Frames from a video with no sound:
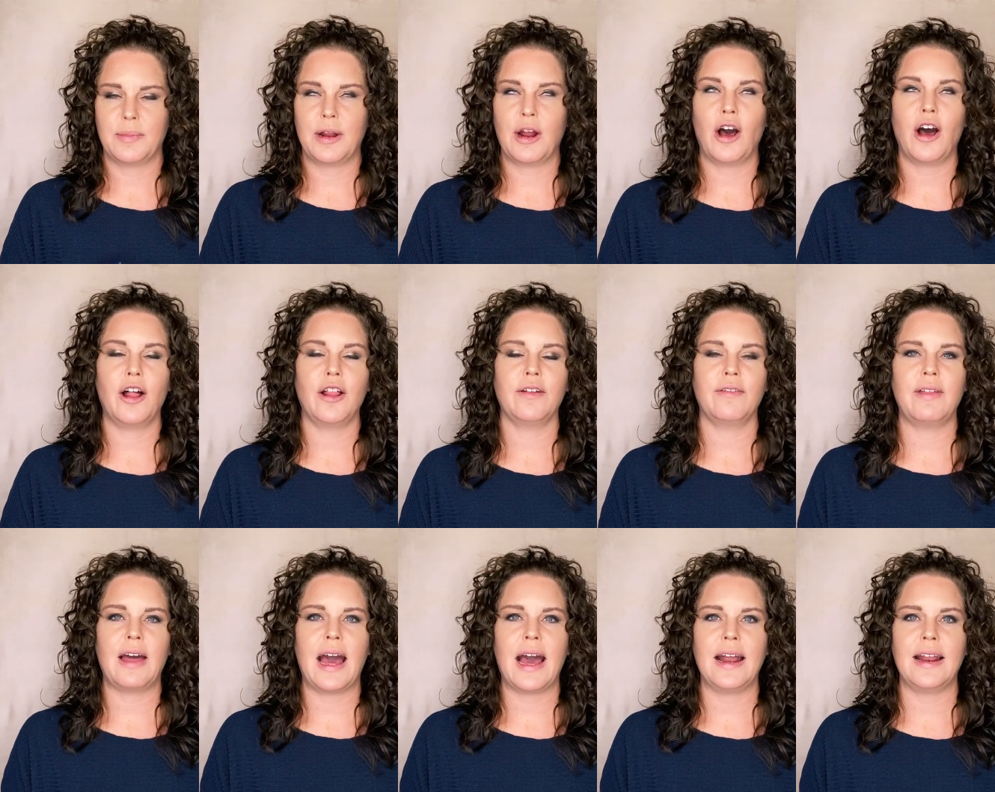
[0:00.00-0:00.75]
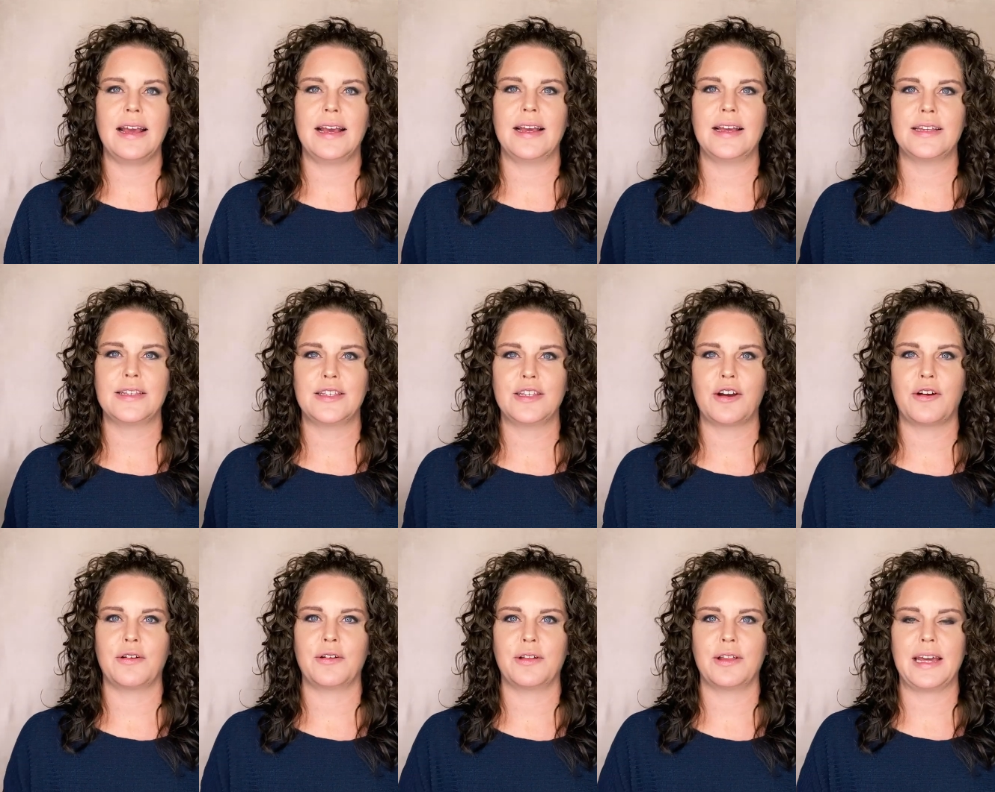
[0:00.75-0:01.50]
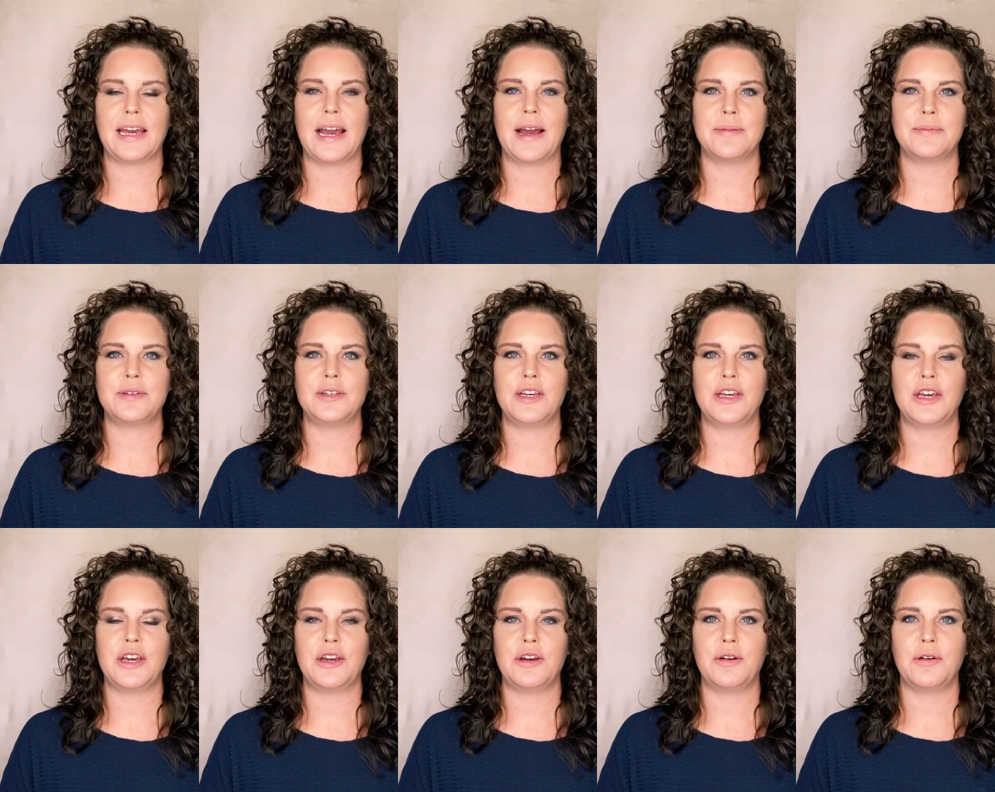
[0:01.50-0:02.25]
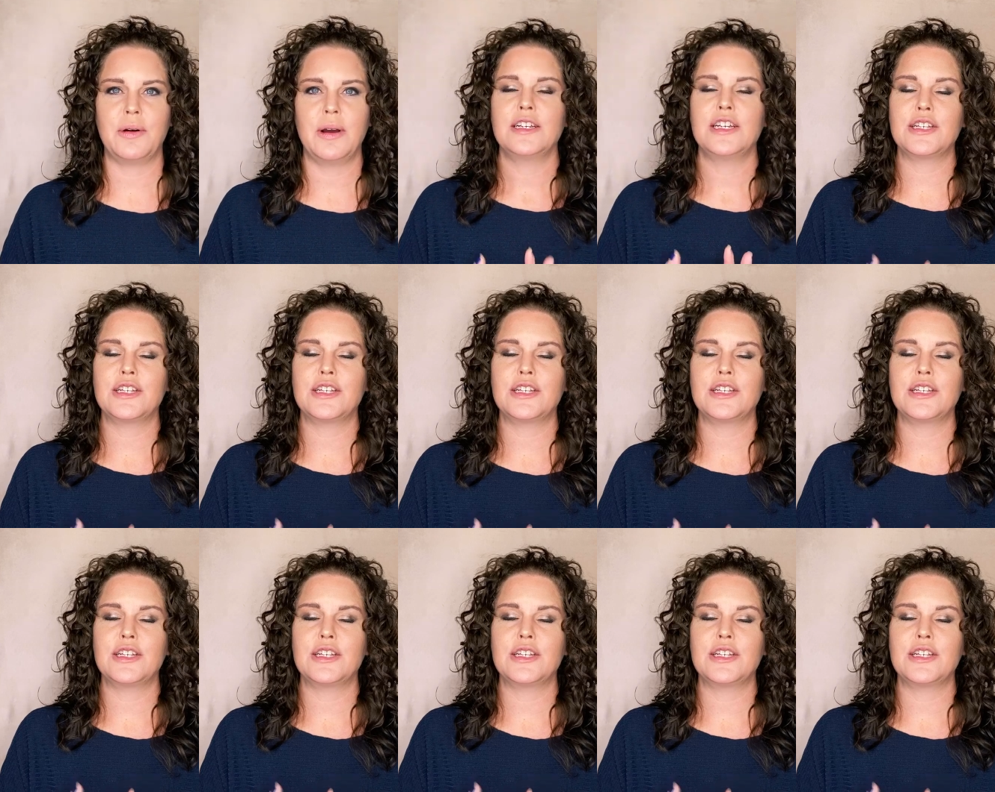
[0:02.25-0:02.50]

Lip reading: but all of that is totally up to you.